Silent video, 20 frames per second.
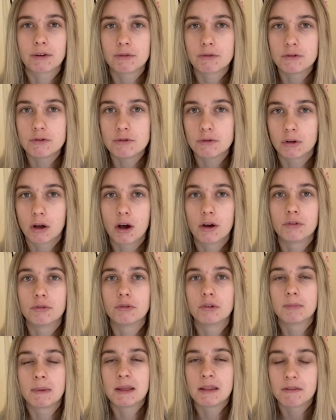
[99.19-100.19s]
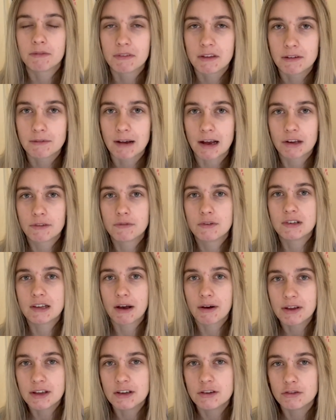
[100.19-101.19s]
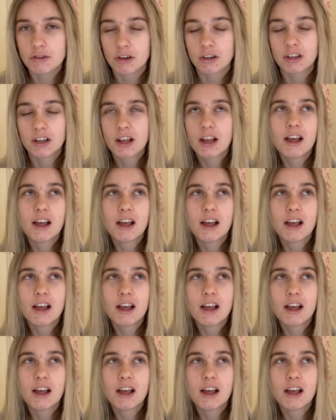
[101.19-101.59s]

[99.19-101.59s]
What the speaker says: on Newcastle to make them think Rashford's out injured.